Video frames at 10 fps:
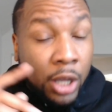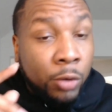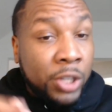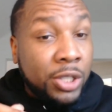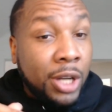The
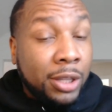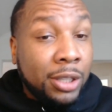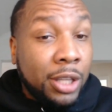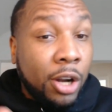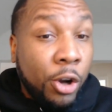reason I
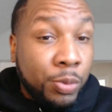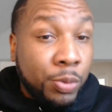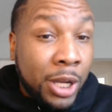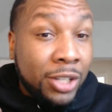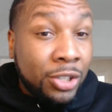think that Arch
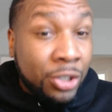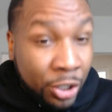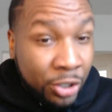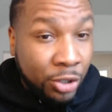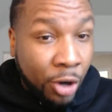Manning
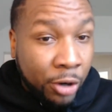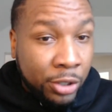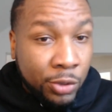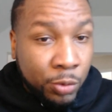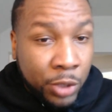should start
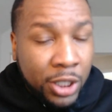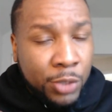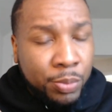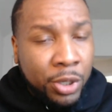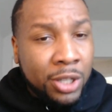this week
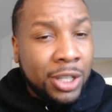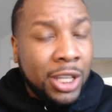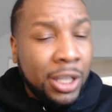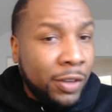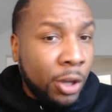is because
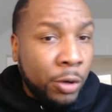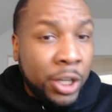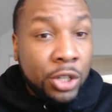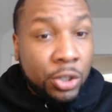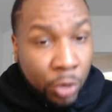even though he
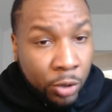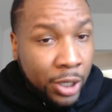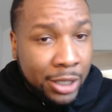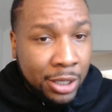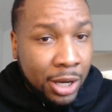struggled
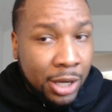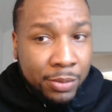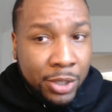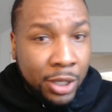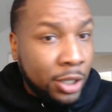at
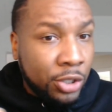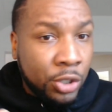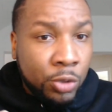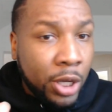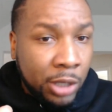times against
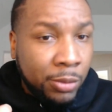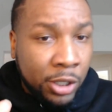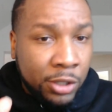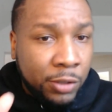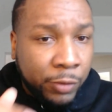ULM
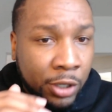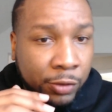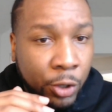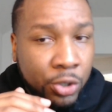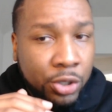in his
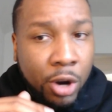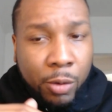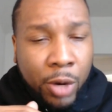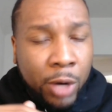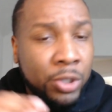first start,
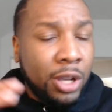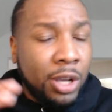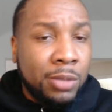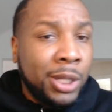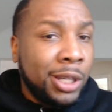right? We saw
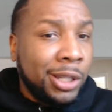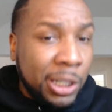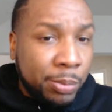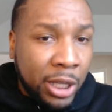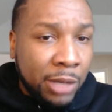some of the
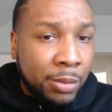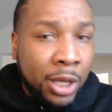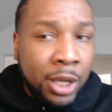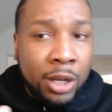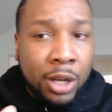elite
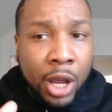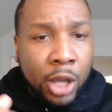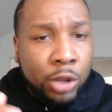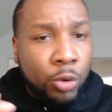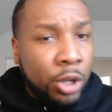playmaking,
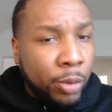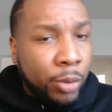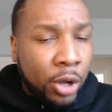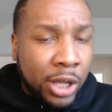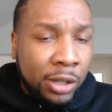throwing the
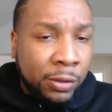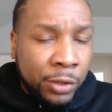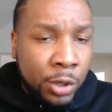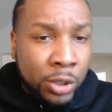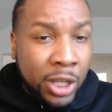ball down the
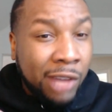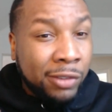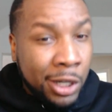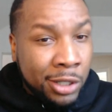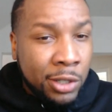field, the
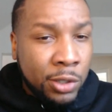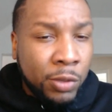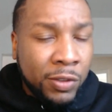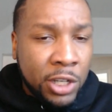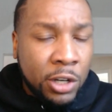athleticism
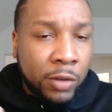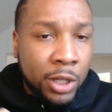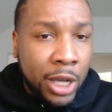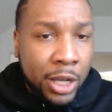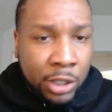we've seen over the
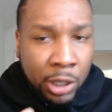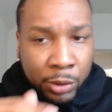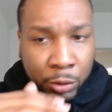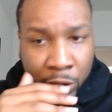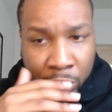last
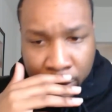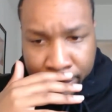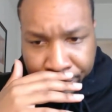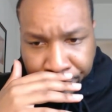couple of weeks.